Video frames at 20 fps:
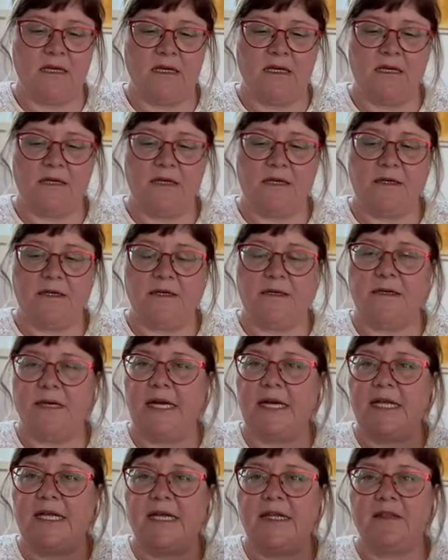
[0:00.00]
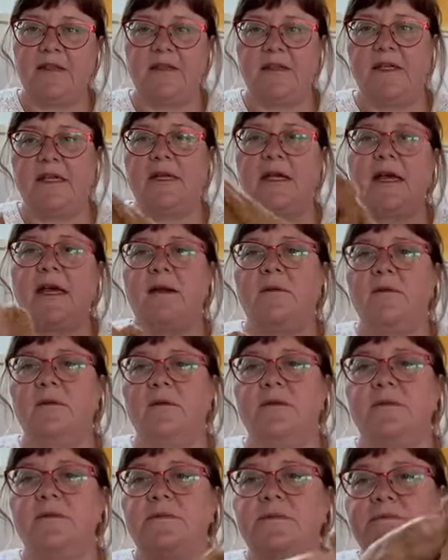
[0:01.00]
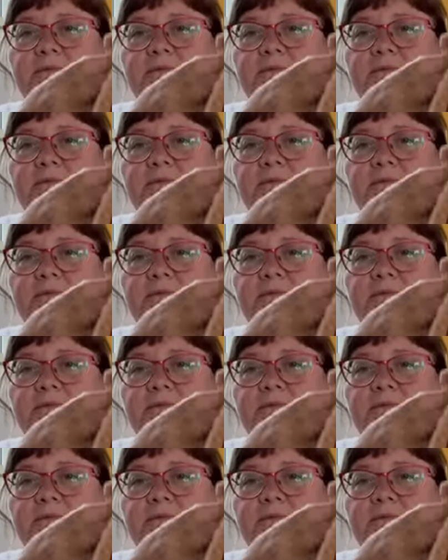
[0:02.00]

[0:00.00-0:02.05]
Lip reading: and I think I will